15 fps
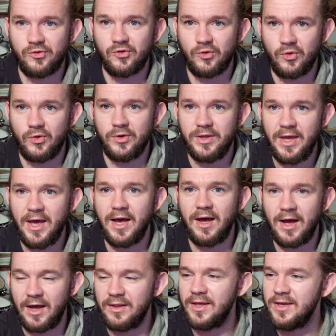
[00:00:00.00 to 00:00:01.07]
So
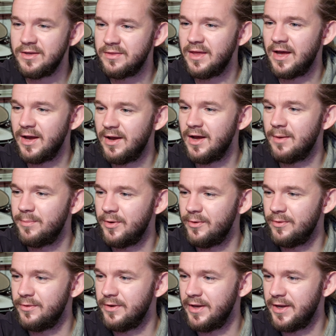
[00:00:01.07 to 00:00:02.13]
yeah, I like that
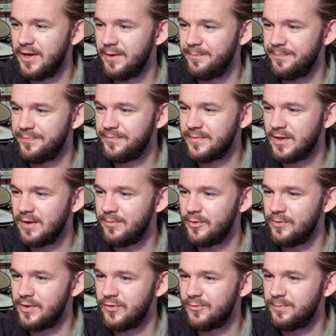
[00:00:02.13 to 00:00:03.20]
about
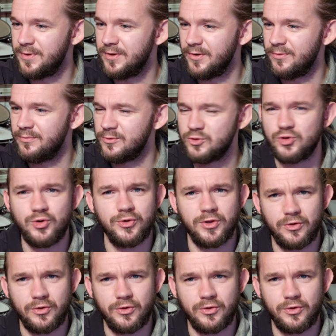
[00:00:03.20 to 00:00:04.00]
this beer, for sure.